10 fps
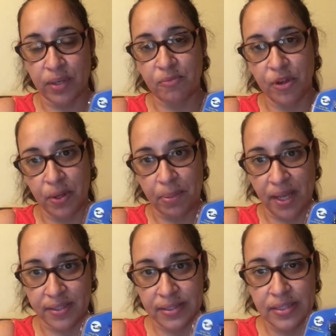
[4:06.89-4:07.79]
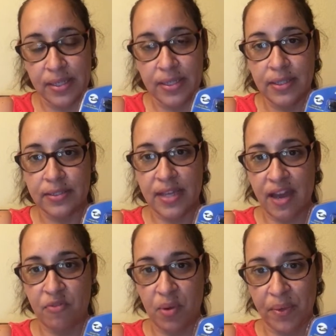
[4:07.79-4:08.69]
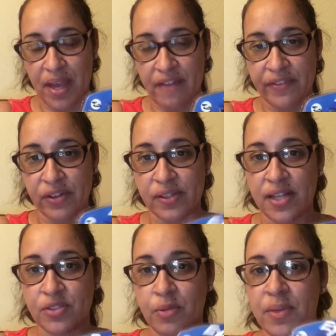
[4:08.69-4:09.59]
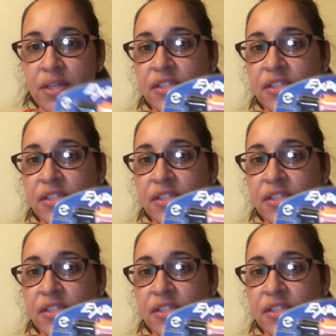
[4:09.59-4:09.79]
I'm very blessed to have what we have in our classroom.